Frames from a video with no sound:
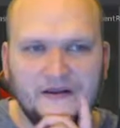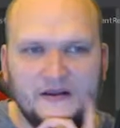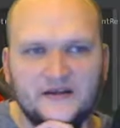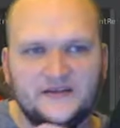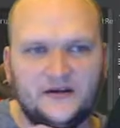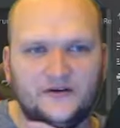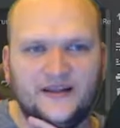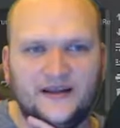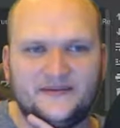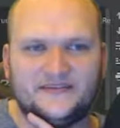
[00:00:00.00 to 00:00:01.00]
So the
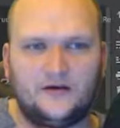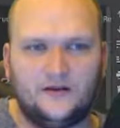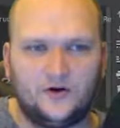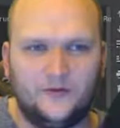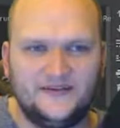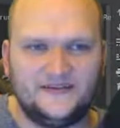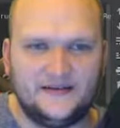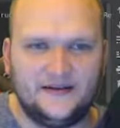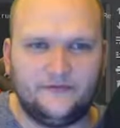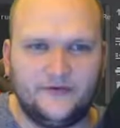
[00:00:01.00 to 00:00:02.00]
database is called comments, and
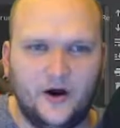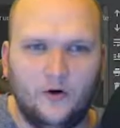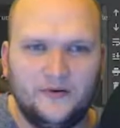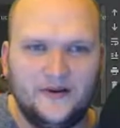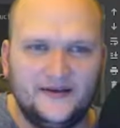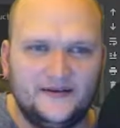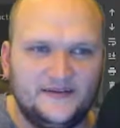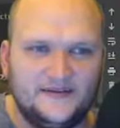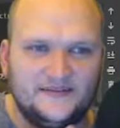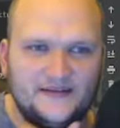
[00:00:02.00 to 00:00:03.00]
if we open it, it
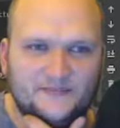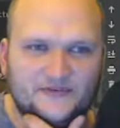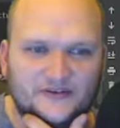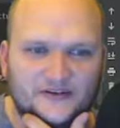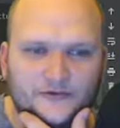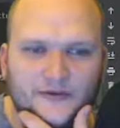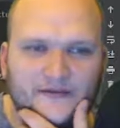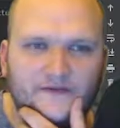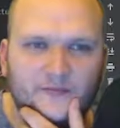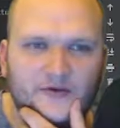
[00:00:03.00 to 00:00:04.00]
doesn't absolutely do
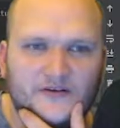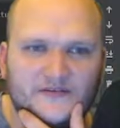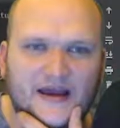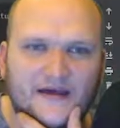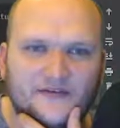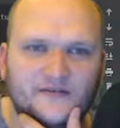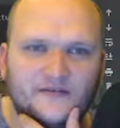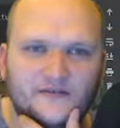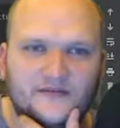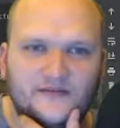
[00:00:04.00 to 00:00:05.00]
anything because we haven't
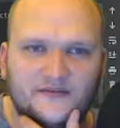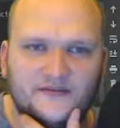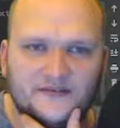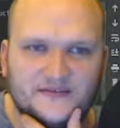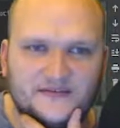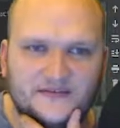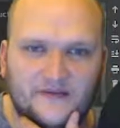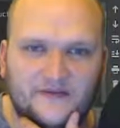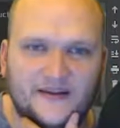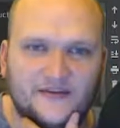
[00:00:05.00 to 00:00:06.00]

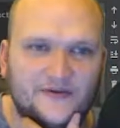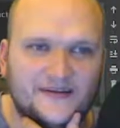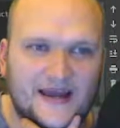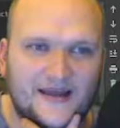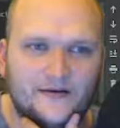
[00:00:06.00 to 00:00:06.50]
stuffed into it yet.